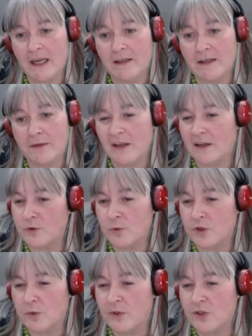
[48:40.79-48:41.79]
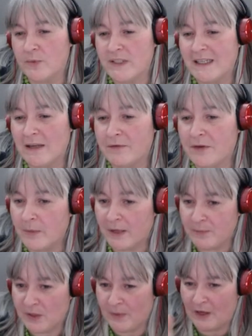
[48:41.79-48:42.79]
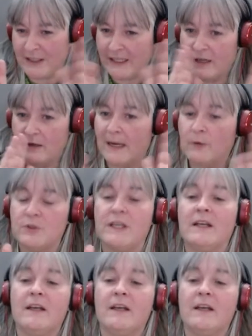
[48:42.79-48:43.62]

and I think I talked to her when she was 11. I might be about a year out.